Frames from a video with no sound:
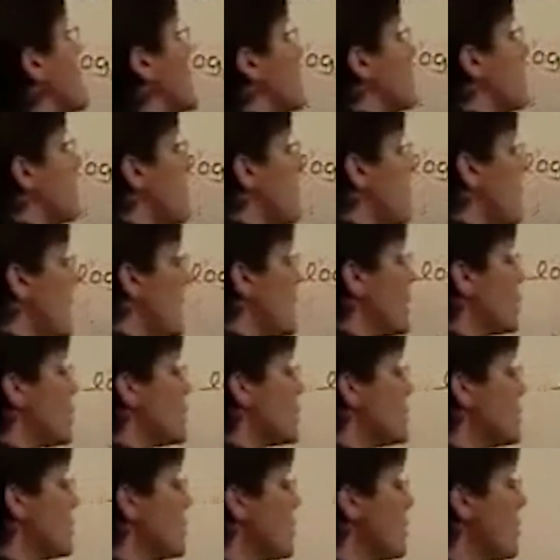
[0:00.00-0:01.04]
it to be
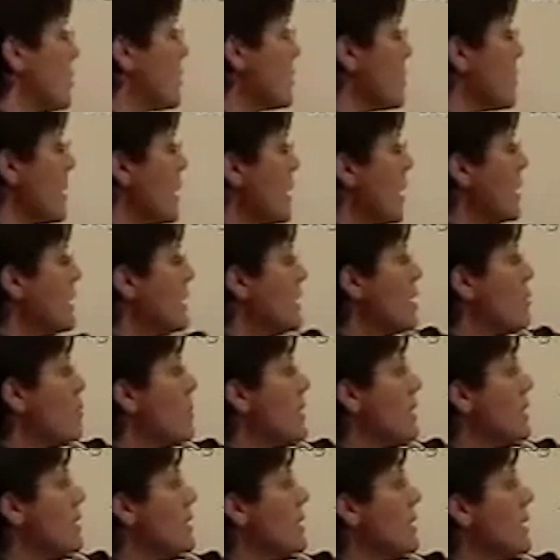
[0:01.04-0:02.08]
equal to. Again,
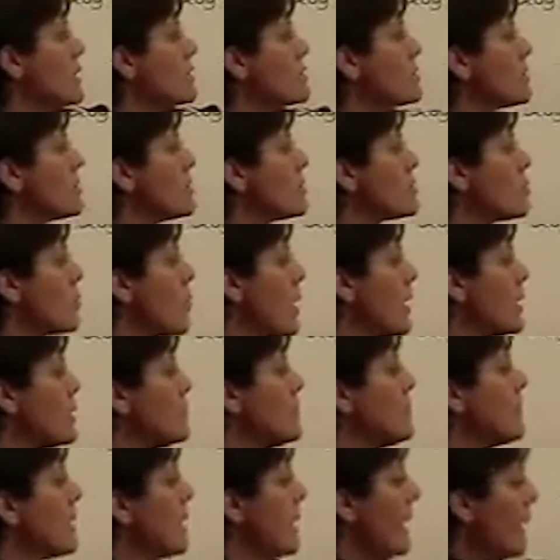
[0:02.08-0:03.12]
my answer is
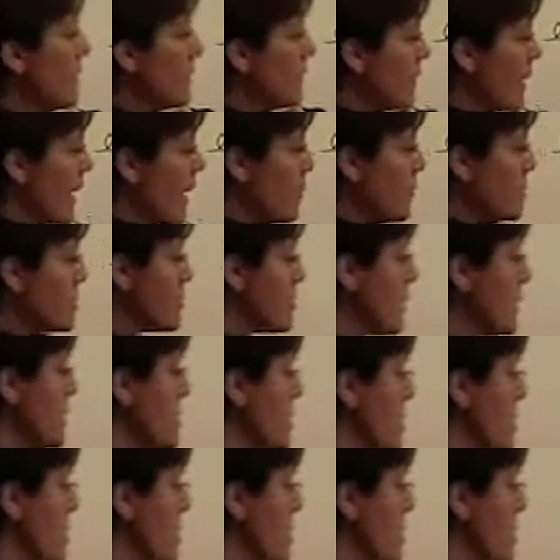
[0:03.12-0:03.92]
1, and that was my